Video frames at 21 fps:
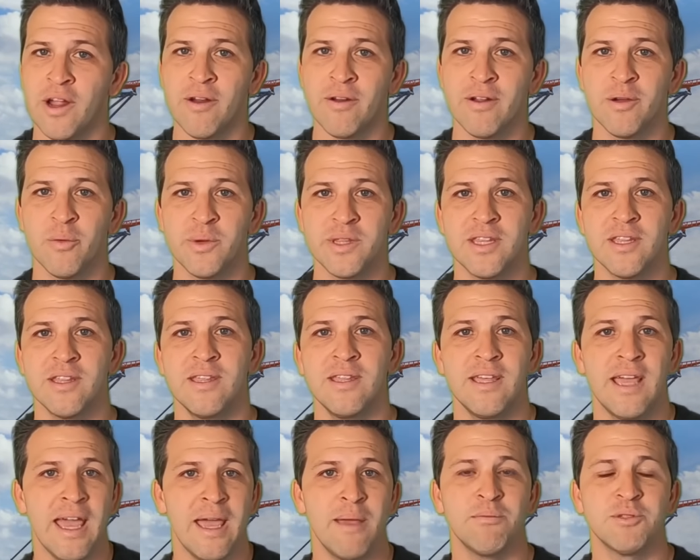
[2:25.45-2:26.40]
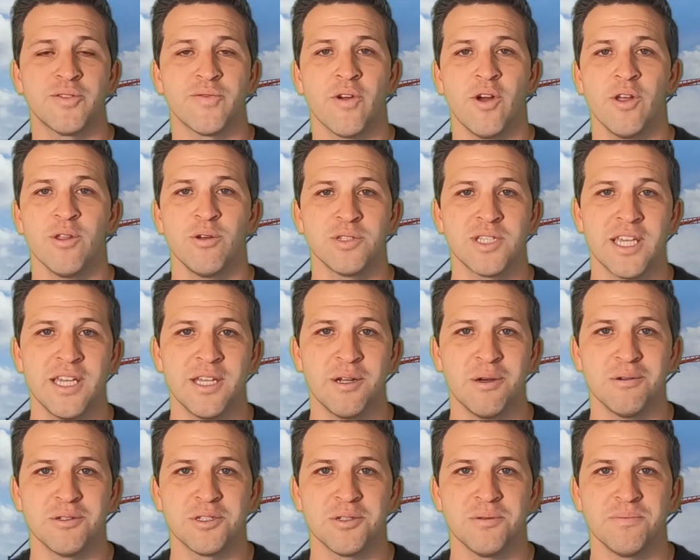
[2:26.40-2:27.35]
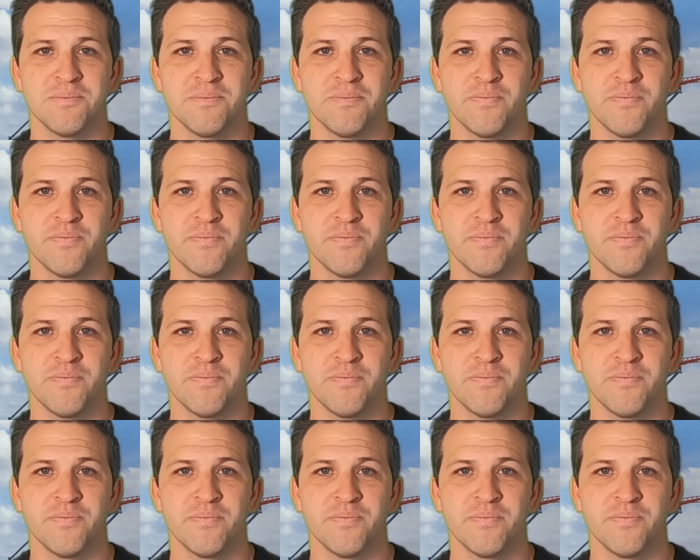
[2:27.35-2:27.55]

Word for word: area with games for all those kiddos.